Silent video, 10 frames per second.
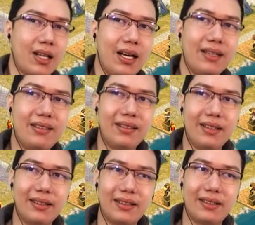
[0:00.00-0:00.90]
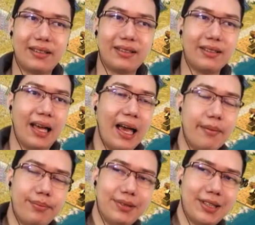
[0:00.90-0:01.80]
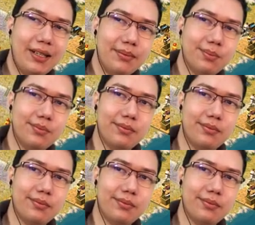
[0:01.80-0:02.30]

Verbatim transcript: I think Emperor